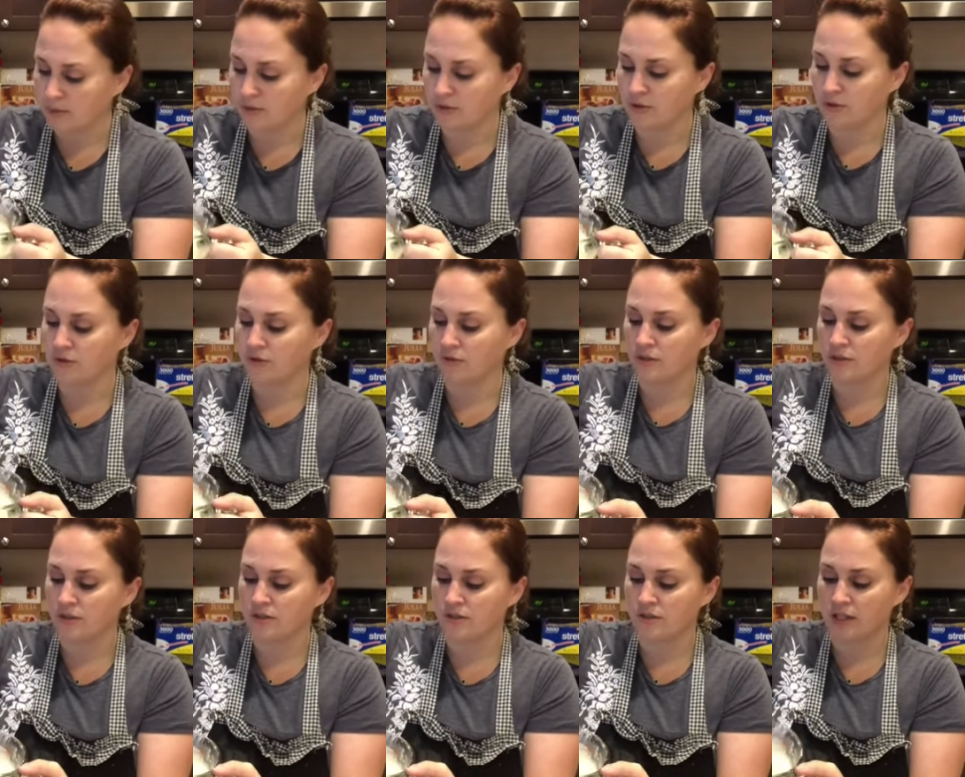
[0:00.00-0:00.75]

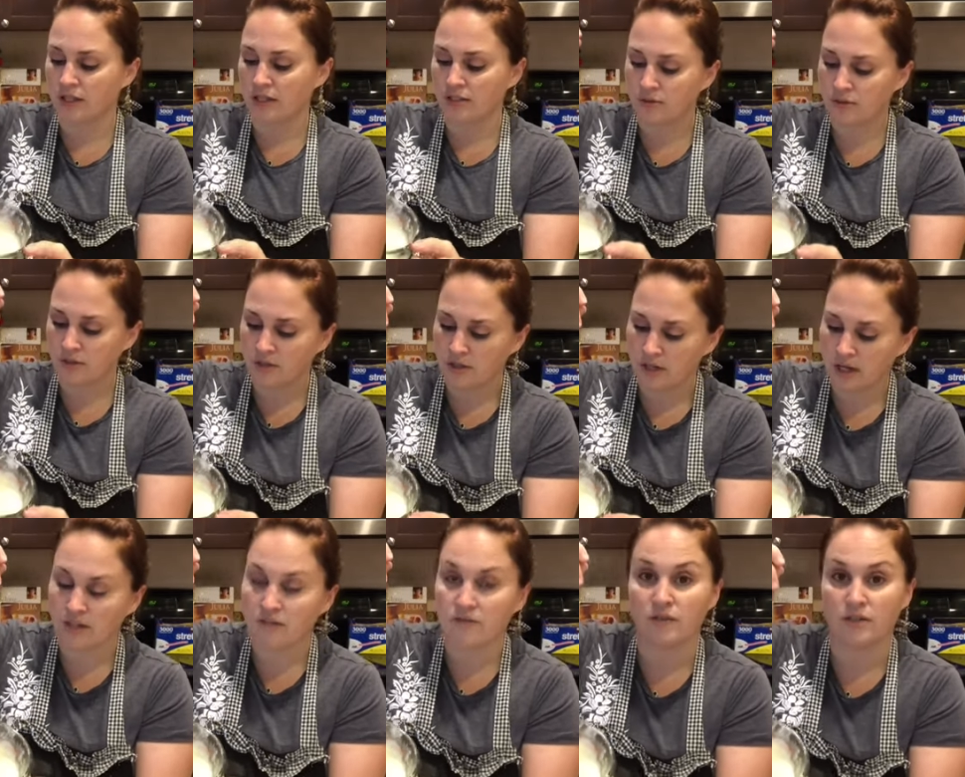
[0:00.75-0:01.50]
over. So that's what you're
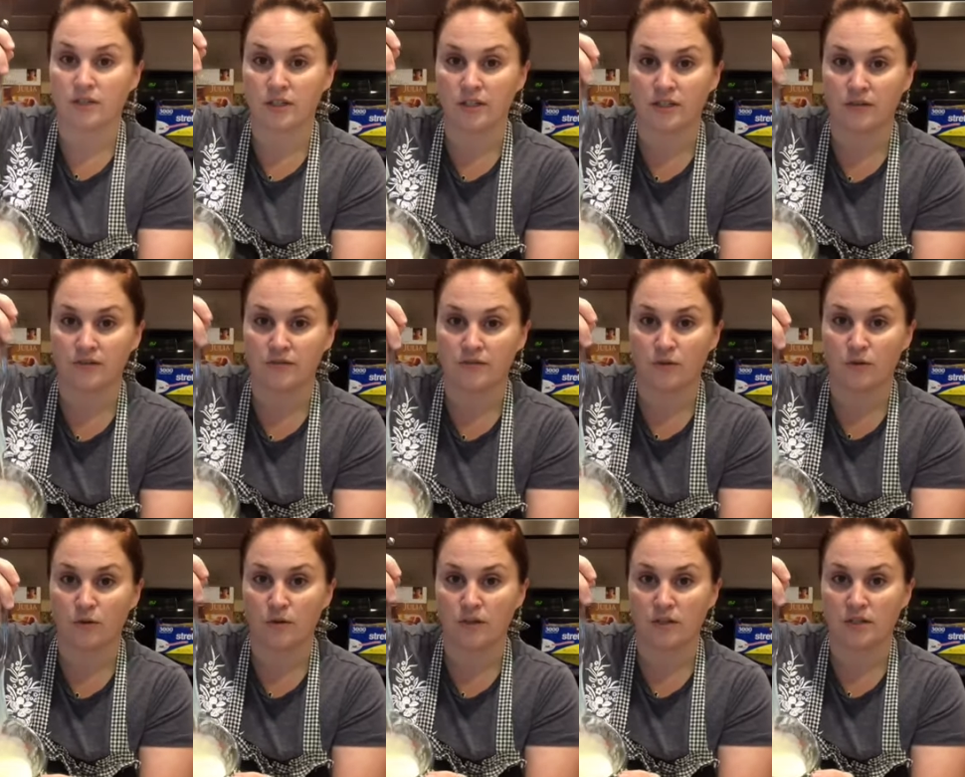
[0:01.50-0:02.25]
kind of looking
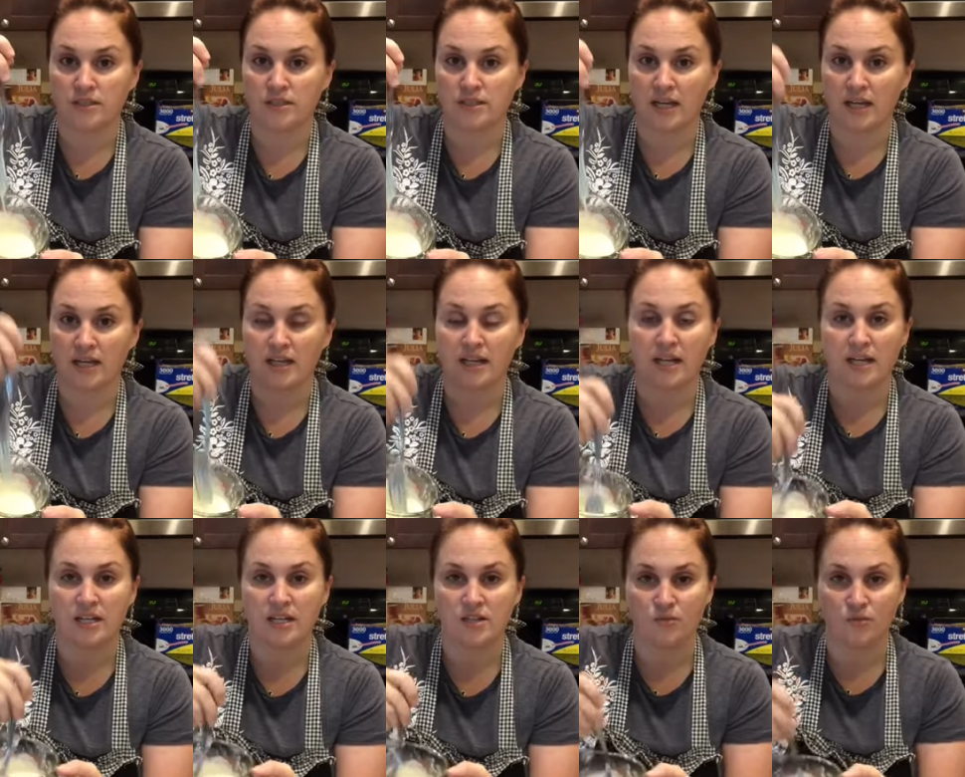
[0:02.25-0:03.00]
for is that
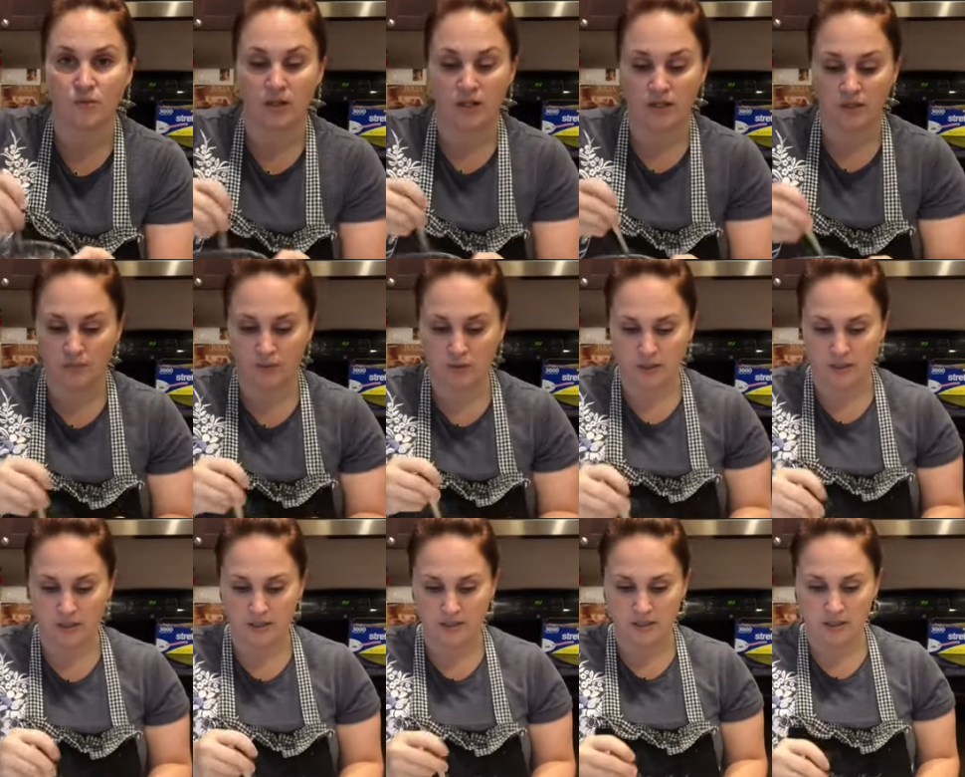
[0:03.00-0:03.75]
nice runny
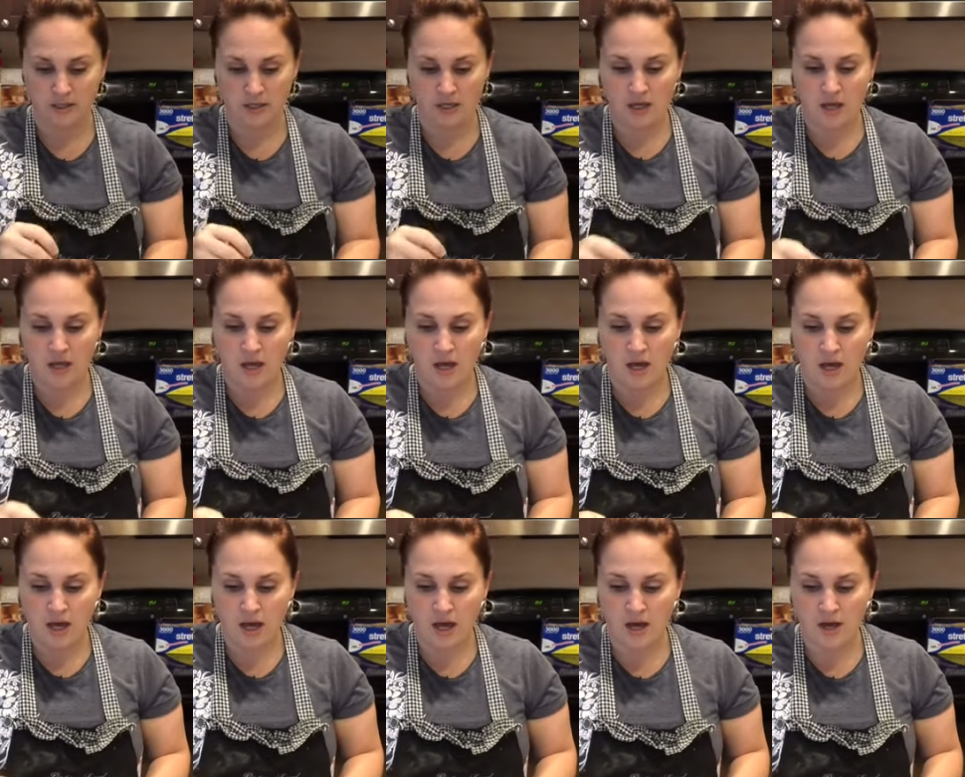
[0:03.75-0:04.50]
pudding.
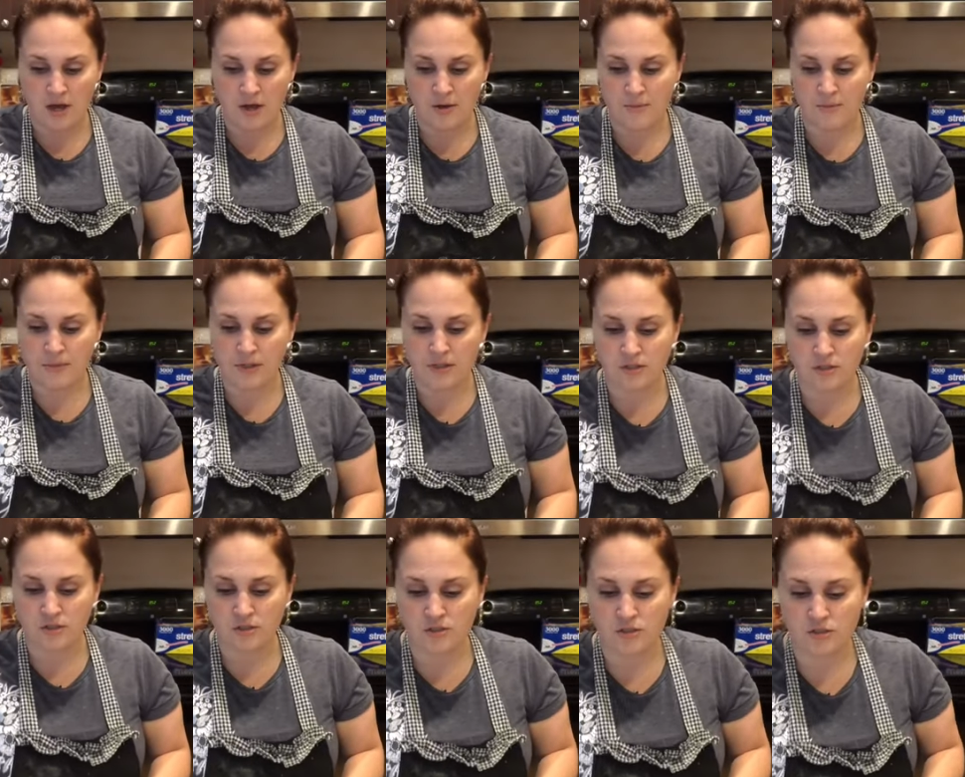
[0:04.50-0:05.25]

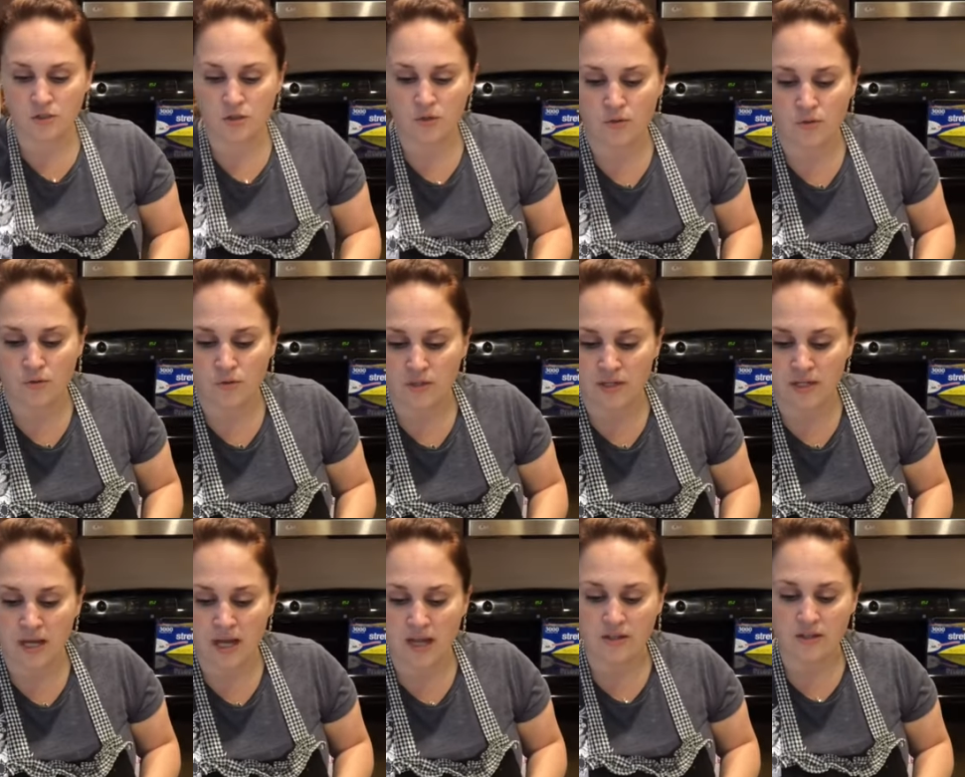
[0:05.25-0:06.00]
Um, so
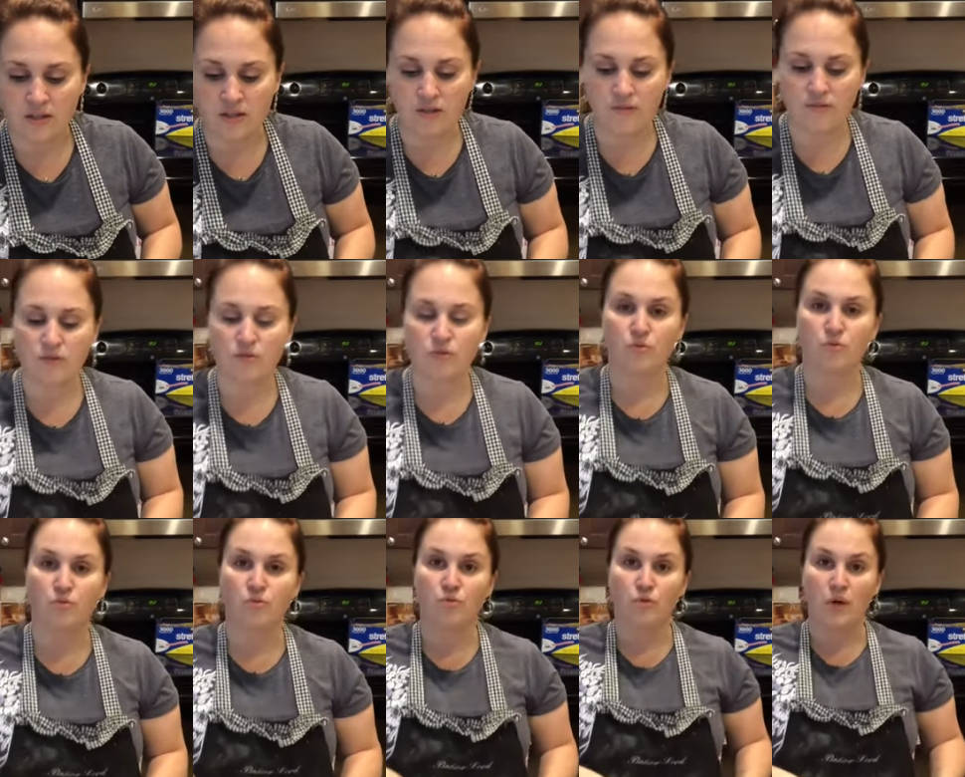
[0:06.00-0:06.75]
now that you have the
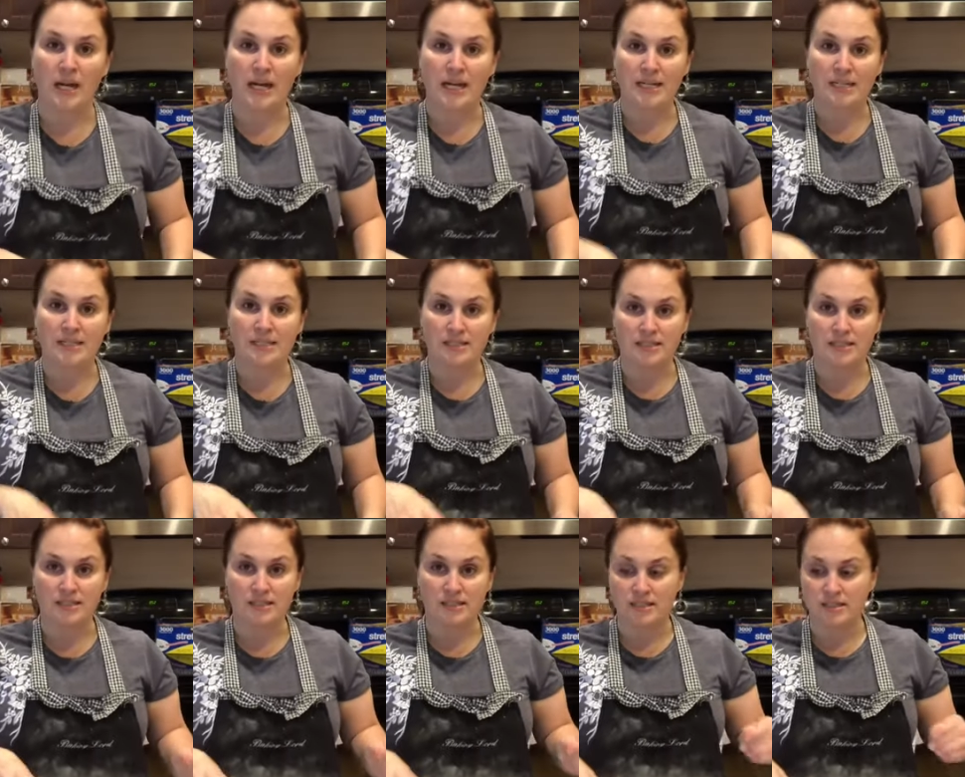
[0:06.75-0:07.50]
right
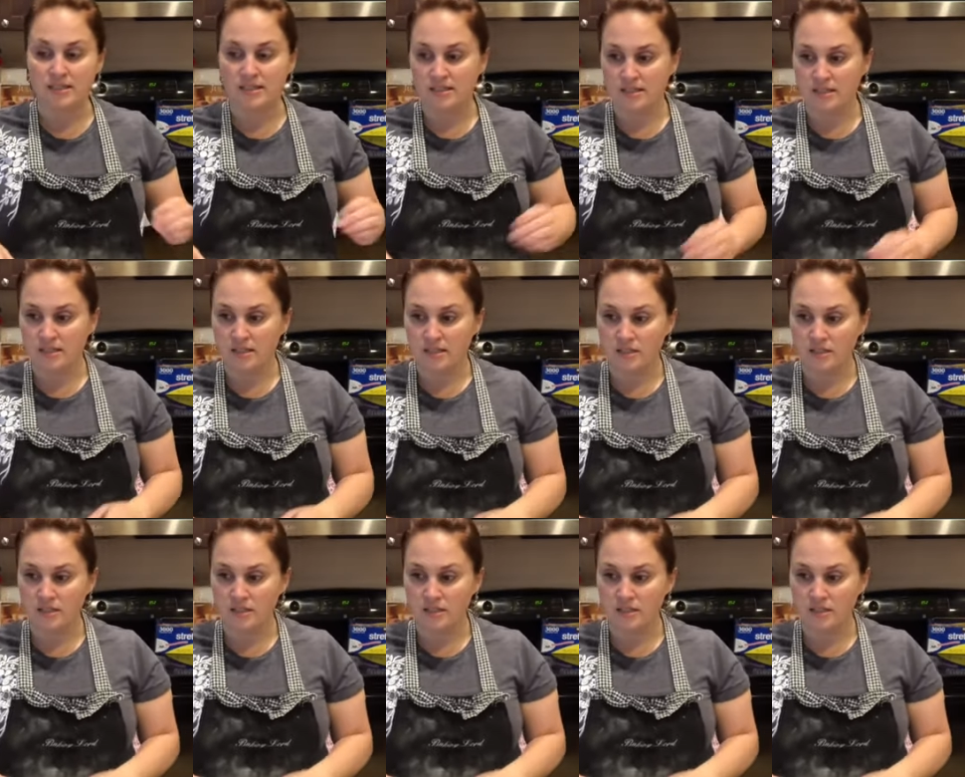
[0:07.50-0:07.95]
consistency,